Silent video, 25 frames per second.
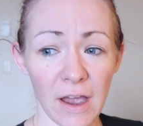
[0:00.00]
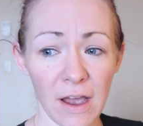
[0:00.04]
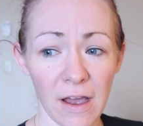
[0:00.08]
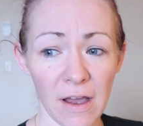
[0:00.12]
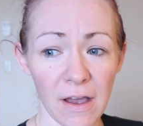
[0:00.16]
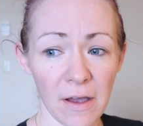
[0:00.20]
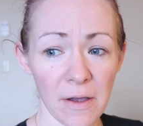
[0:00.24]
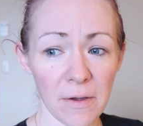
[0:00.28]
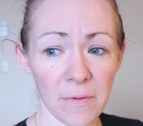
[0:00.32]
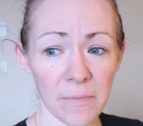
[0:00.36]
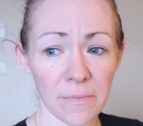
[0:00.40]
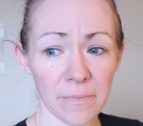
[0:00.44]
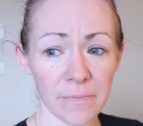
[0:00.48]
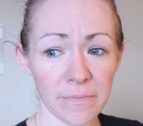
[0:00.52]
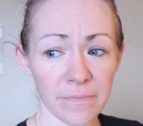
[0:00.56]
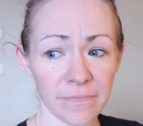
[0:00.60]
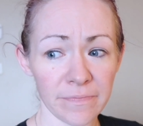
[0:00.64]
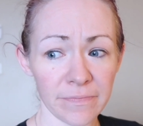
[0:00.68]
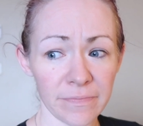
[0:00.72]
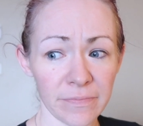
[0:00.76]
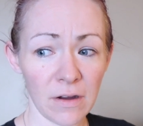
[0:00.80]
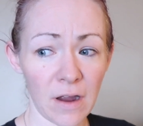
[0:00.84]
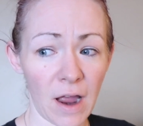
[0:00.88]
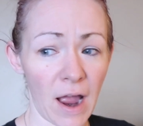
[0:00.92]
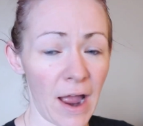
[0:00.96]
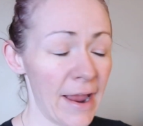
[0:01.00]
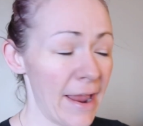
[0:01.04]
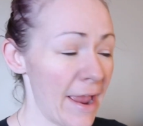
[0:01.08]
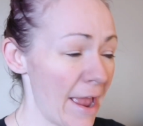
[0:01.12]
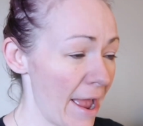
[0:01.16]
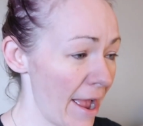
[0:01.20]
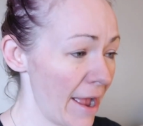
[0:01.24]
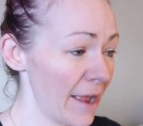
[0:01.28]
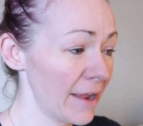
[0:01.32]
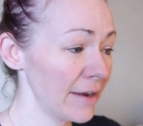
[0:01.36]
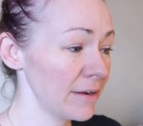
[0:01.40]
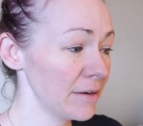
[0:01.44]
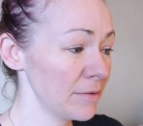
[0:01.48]
um, I
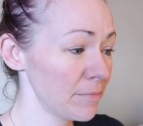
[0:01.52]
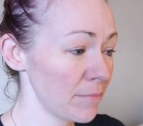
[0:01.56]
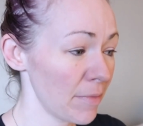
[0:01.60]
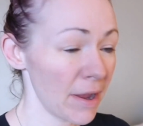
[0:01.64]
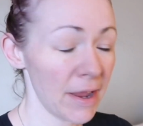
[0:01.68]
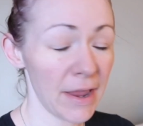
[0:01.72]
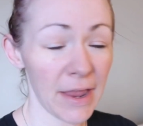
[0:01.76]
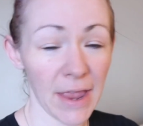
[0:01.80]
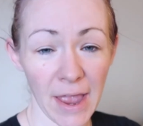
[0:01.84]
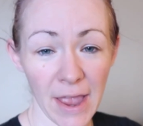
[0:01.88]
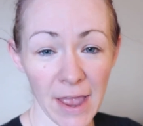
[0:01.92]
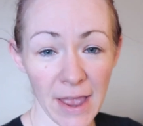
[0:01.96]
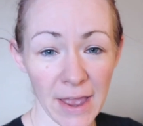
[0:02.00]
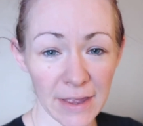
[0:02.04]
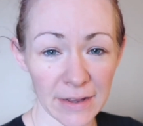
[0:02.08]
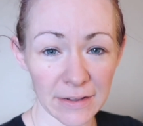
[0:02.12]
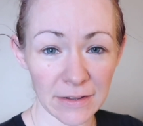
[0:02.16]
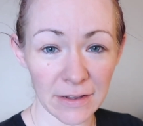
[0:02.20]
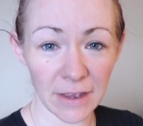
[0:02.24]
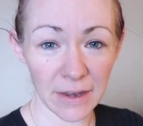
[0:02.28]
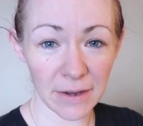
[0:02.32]
had in my head,